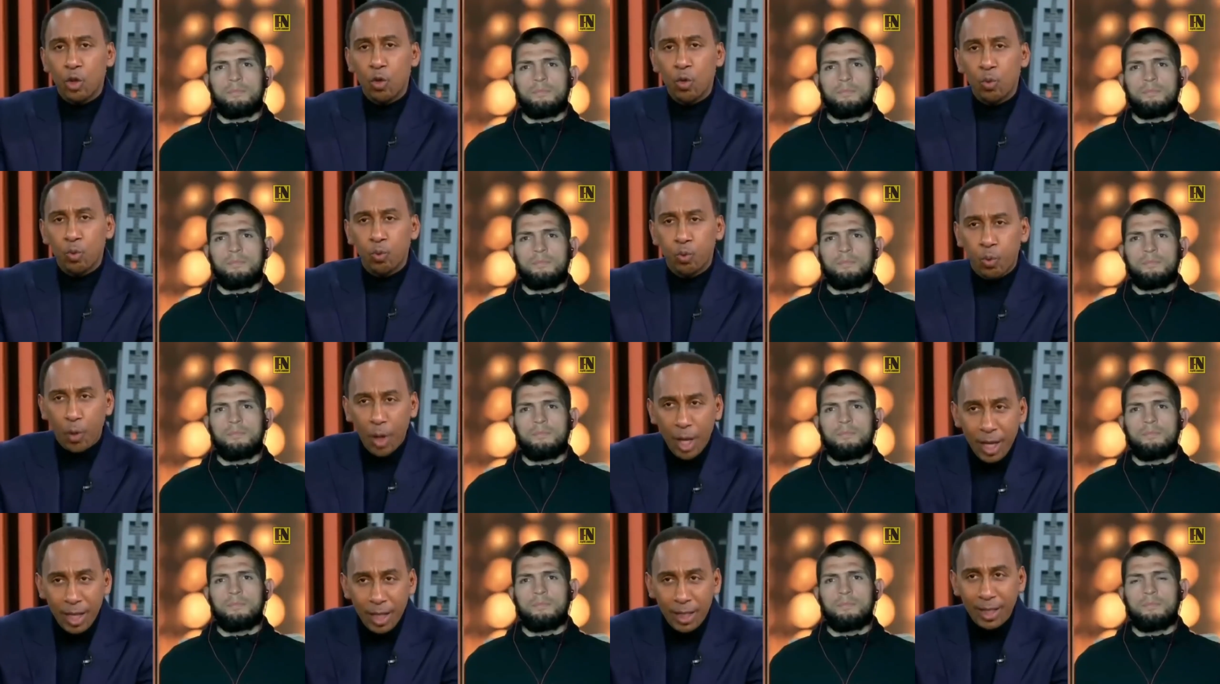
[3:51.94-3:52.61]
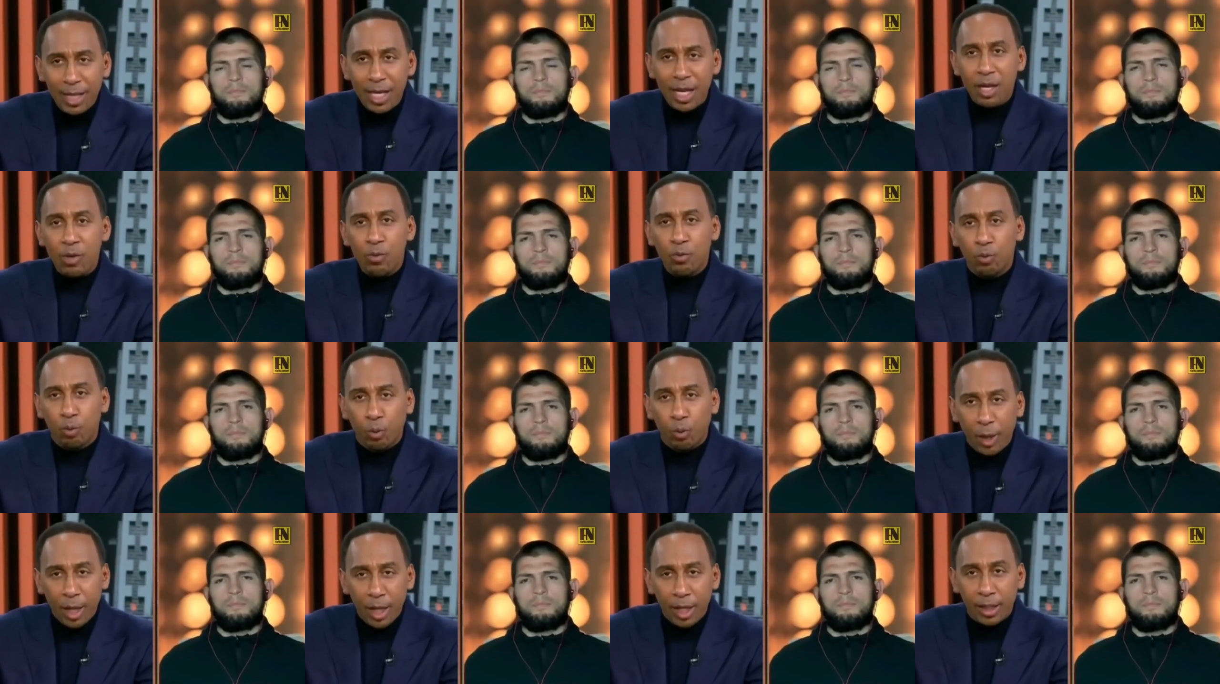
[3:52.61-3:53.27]
Speaker 1: You really,
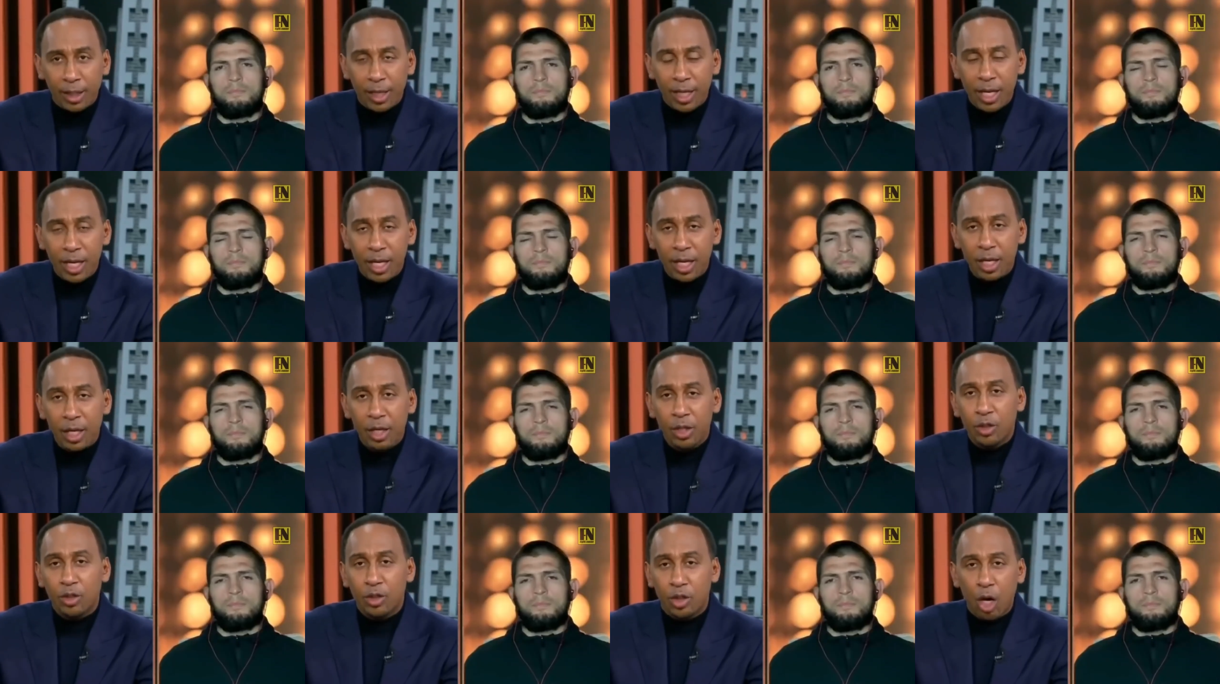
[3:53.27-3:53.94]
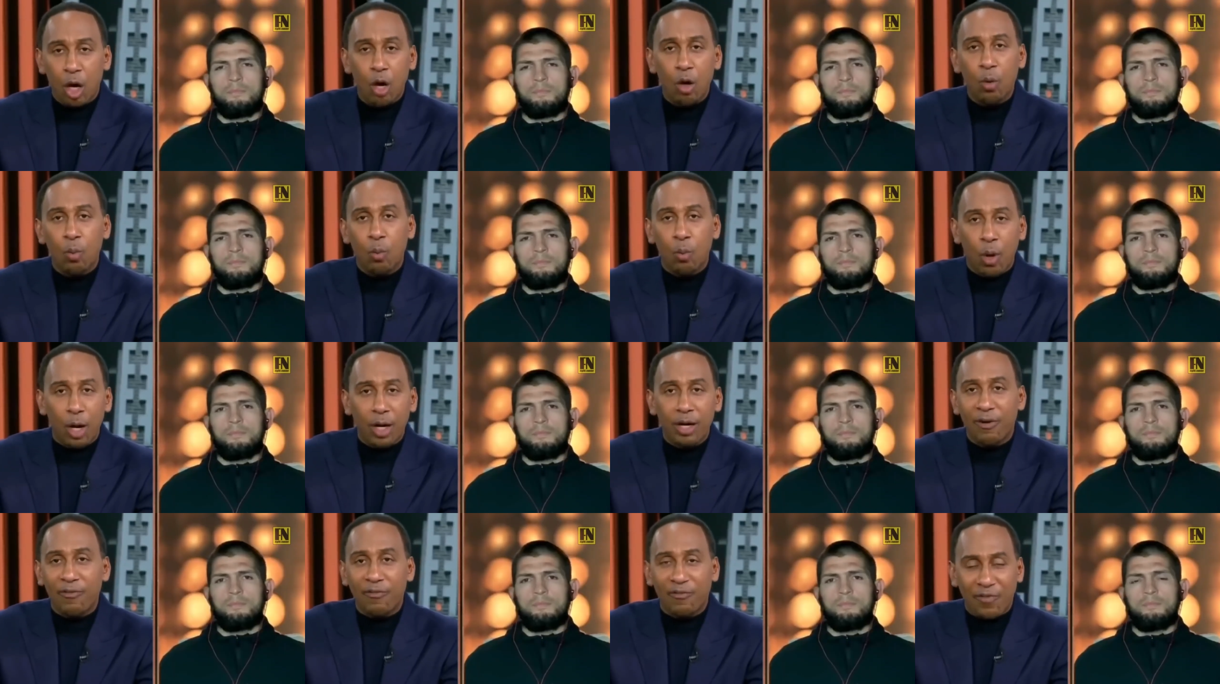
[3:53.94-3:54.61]
really don't
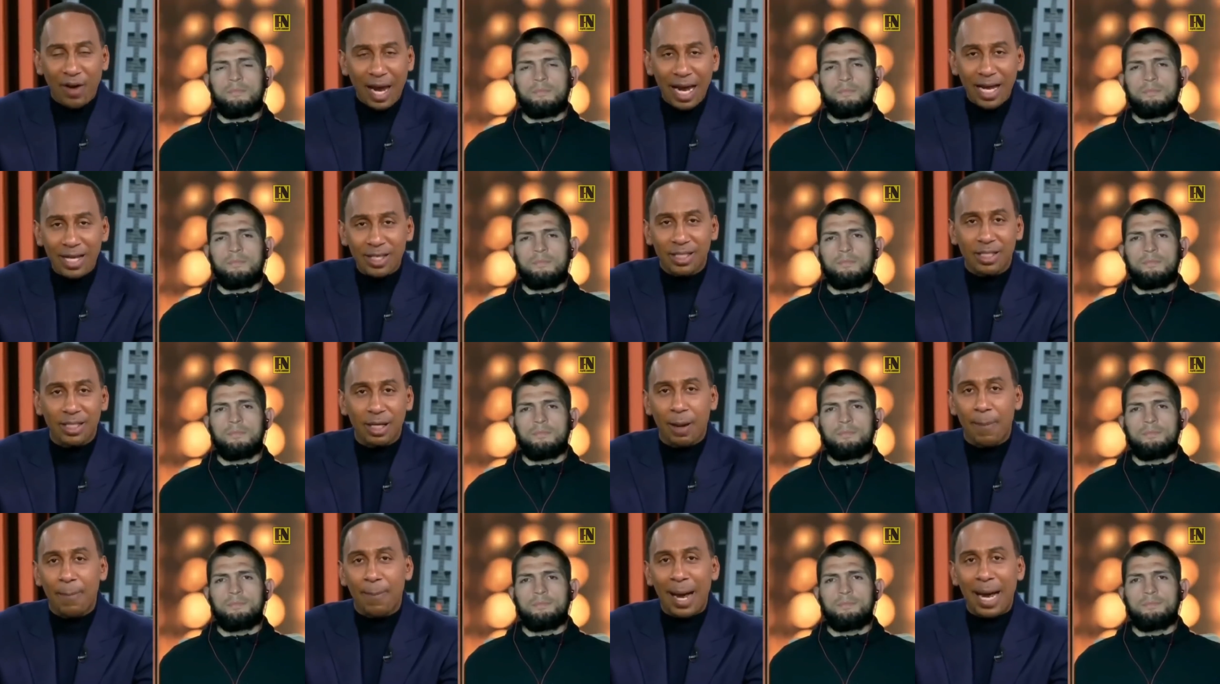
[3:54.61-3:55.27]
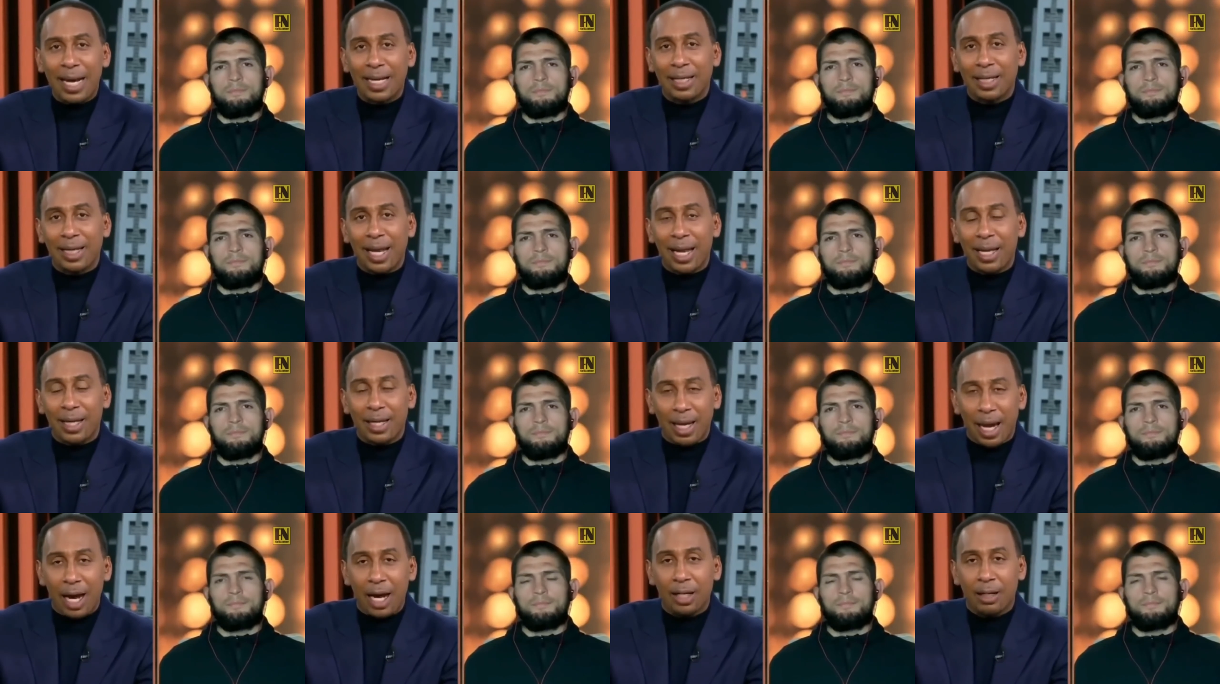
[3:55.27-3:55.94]
want to fight somebody
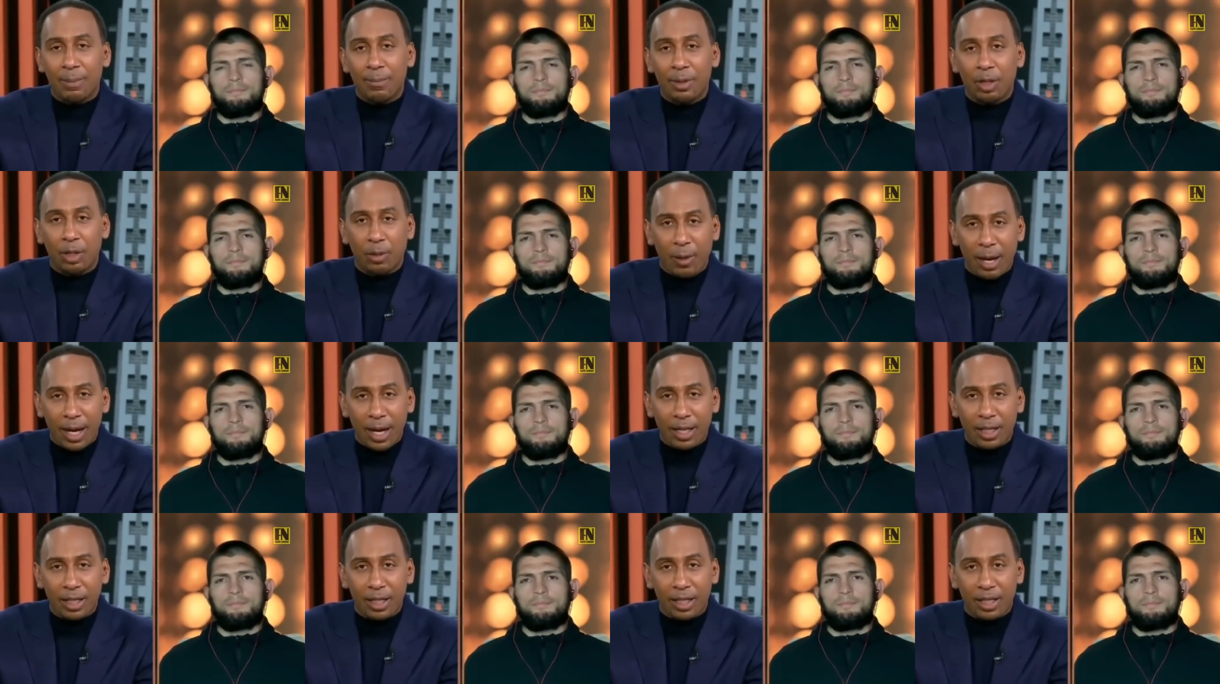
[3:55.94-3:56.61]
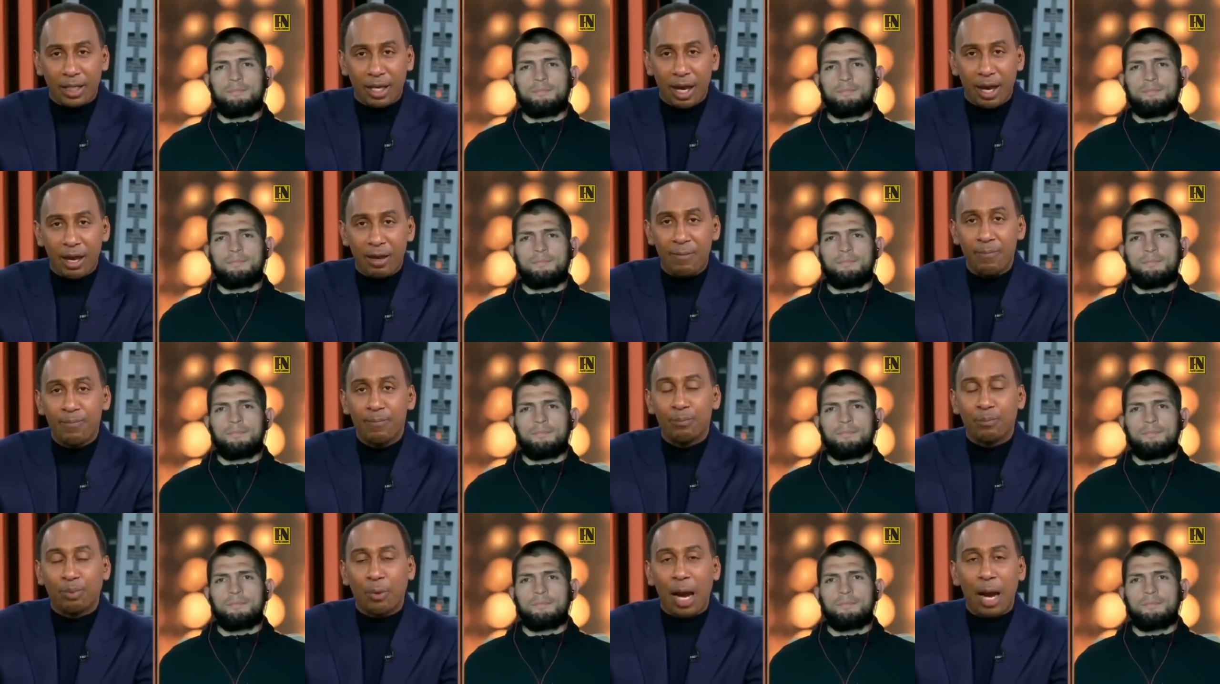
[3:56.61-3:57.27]
like Conor McGregor again,